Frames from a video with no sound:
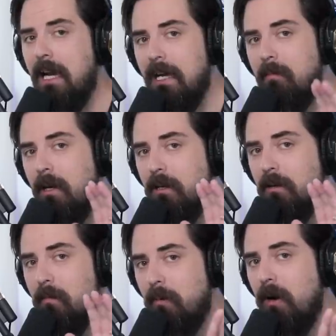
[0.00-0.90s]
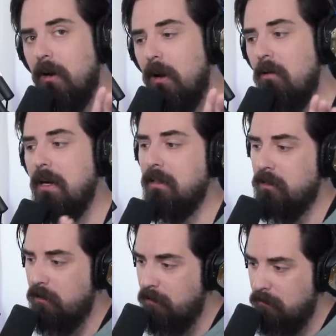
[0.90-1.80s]
I am under embargo
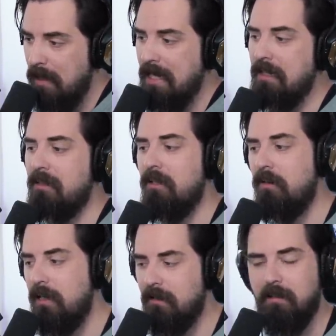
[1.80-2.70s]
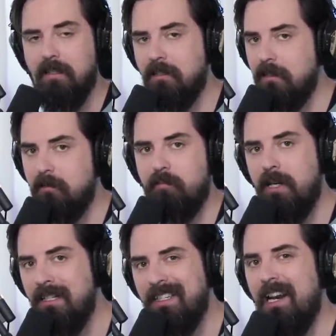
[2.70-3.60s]
until May the thirtieth. This is
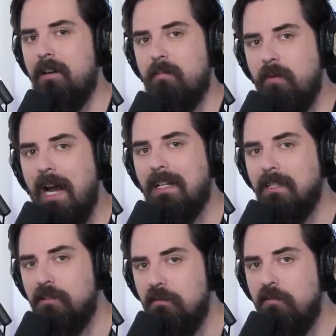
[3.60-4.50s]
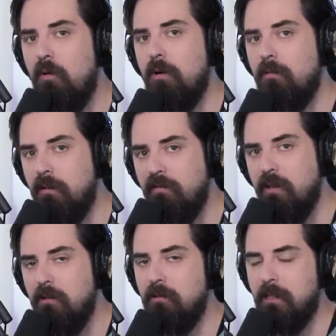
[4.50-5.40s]
pretty standard practice for
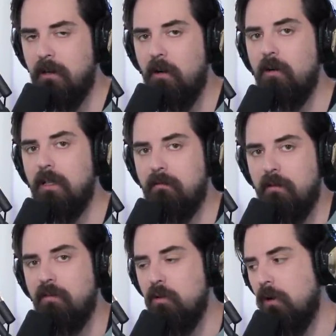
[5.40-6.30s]
reviews and early review